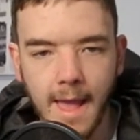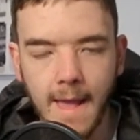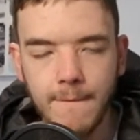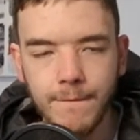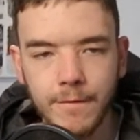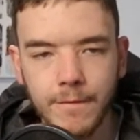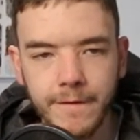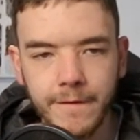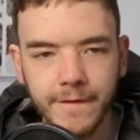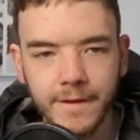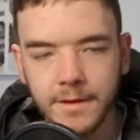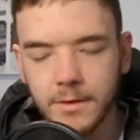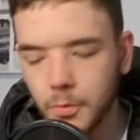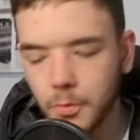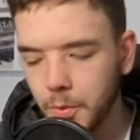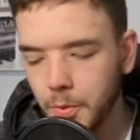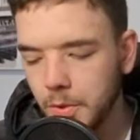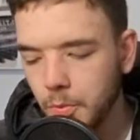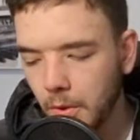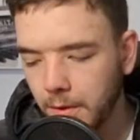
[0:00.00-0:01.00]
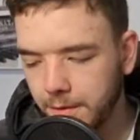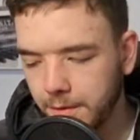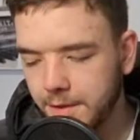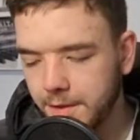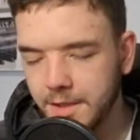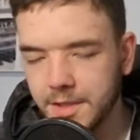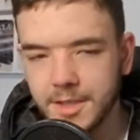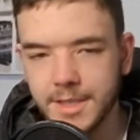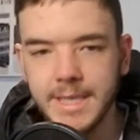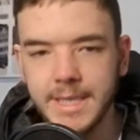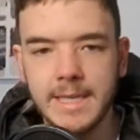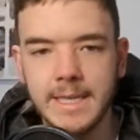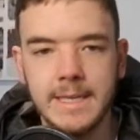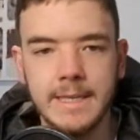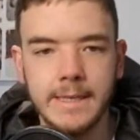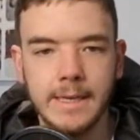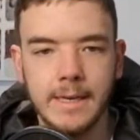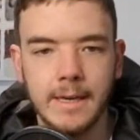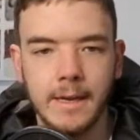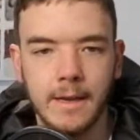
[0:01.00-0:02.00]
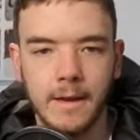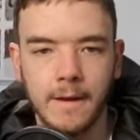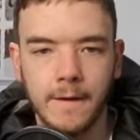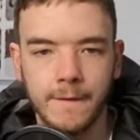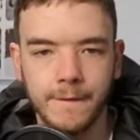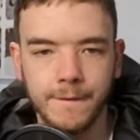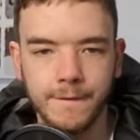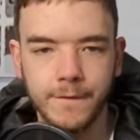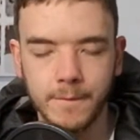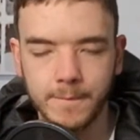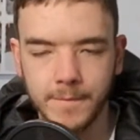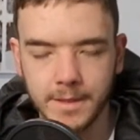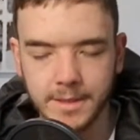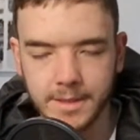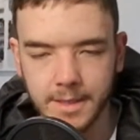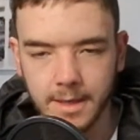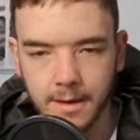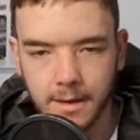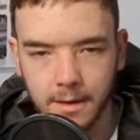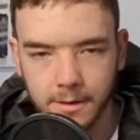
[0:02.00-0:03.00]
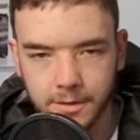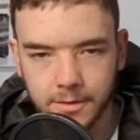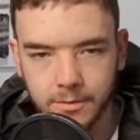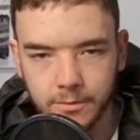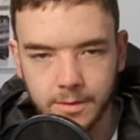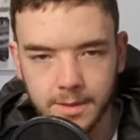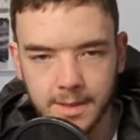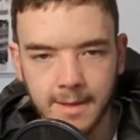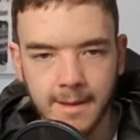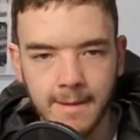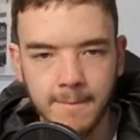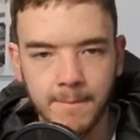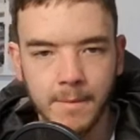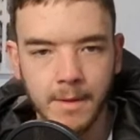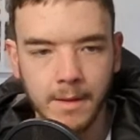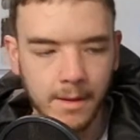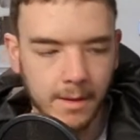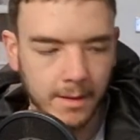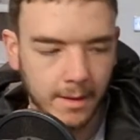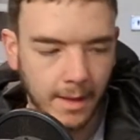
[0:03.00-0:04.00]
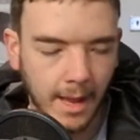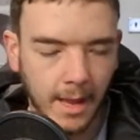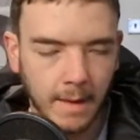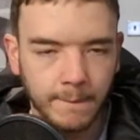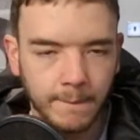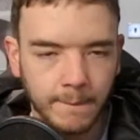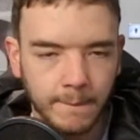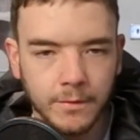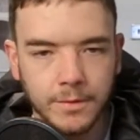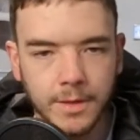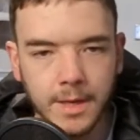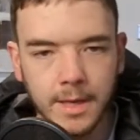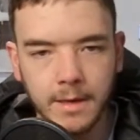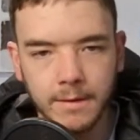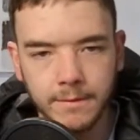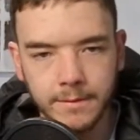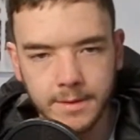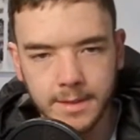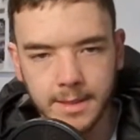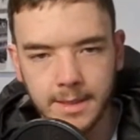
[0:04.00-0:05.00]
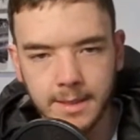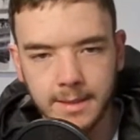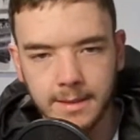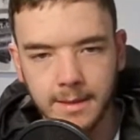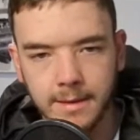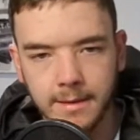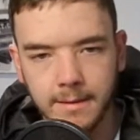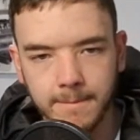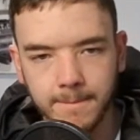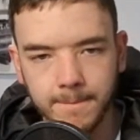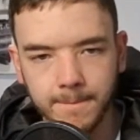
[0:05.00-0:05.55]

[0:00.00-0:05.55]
Everything that we want to see from this Arsenal team came through Kieran Tierney.